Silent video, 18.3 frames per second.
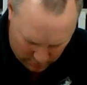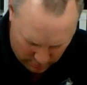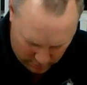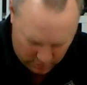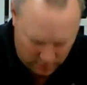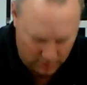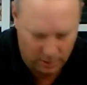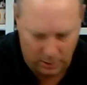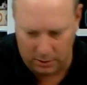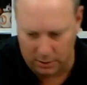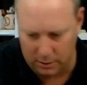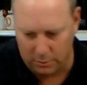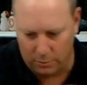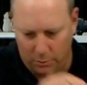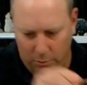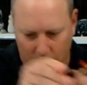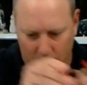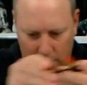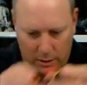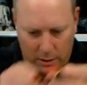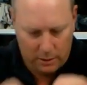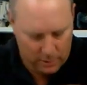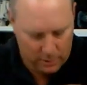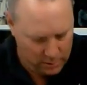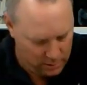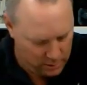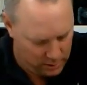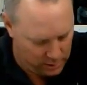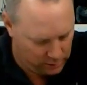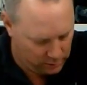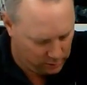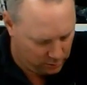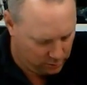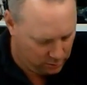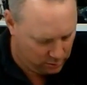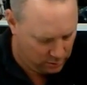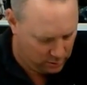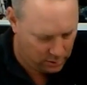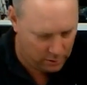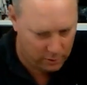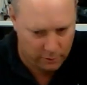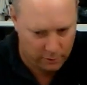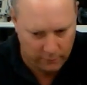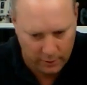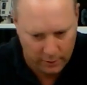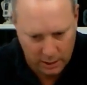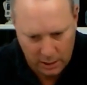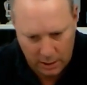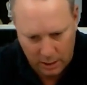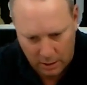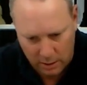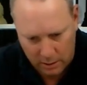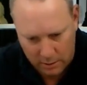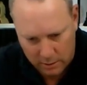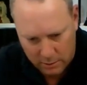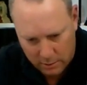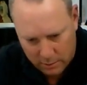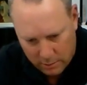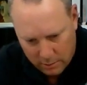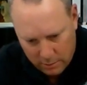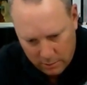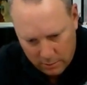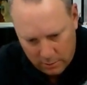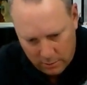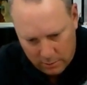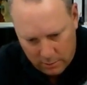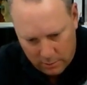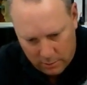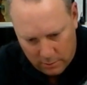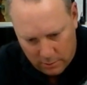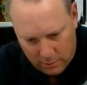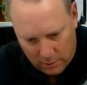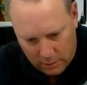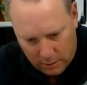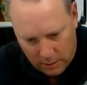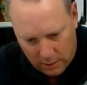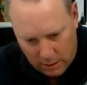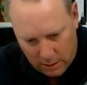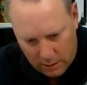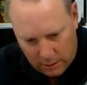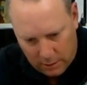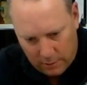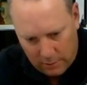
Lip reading: And whack these on over here. Okay.